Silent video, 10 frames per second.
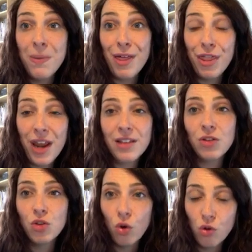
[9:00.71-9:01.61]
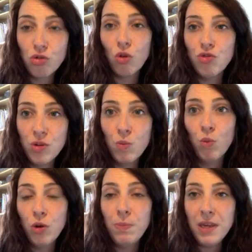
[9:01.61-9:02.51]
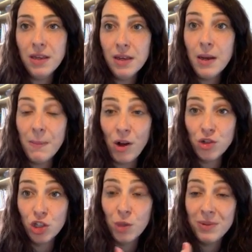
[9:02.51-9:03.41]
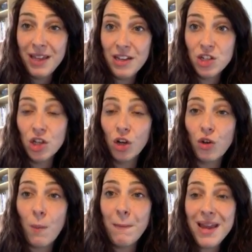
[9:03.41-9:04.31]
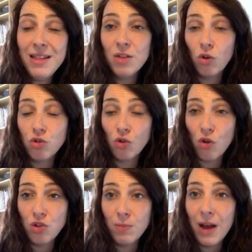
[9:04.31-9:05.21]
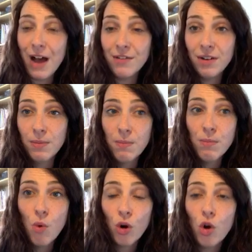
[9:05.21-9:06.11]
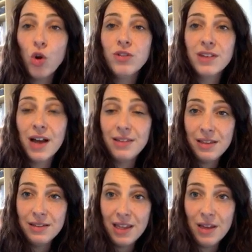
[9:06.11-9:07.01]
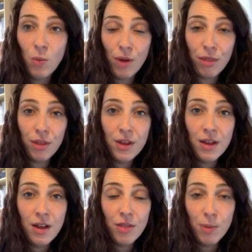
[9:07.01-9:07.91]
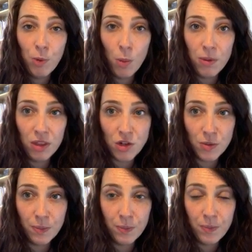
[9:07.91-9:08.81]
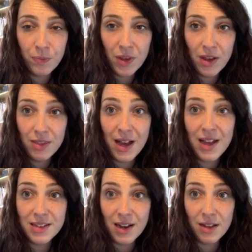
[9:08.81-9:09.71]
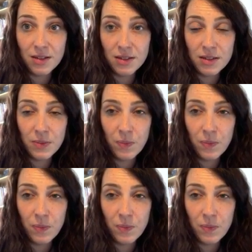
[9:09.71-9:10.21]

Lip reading: be a threat to the ancient regime would be because it could potentially undermine the ancient regime having more contact day-to-day with the population. That is analysis.